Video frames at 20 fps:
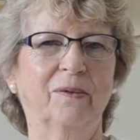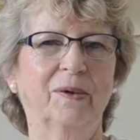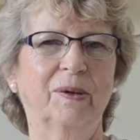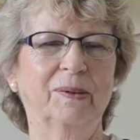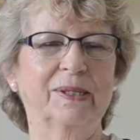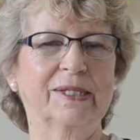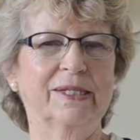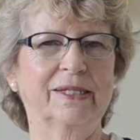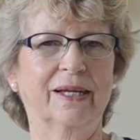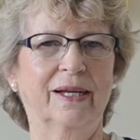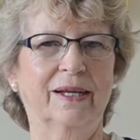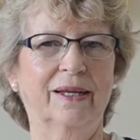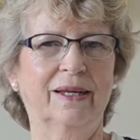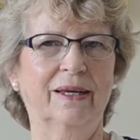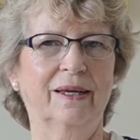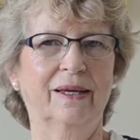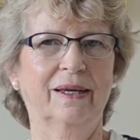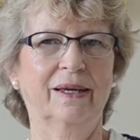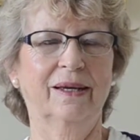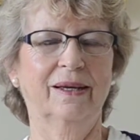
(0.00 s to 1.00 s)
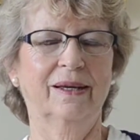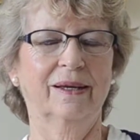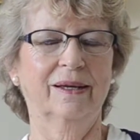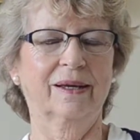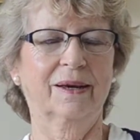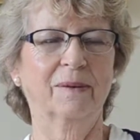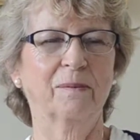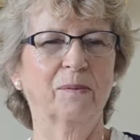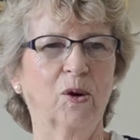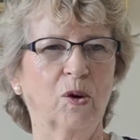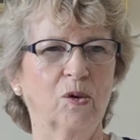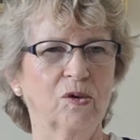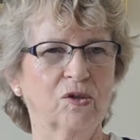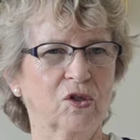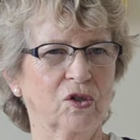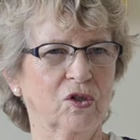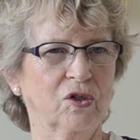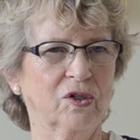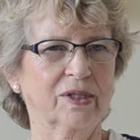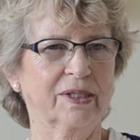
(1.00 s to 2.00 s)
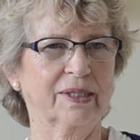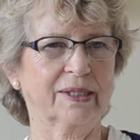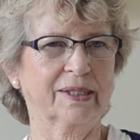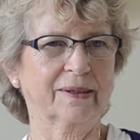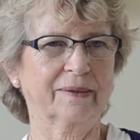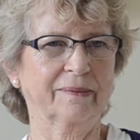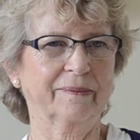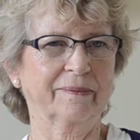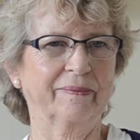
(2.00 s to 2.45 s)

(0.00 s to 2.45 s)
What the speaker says: would study composers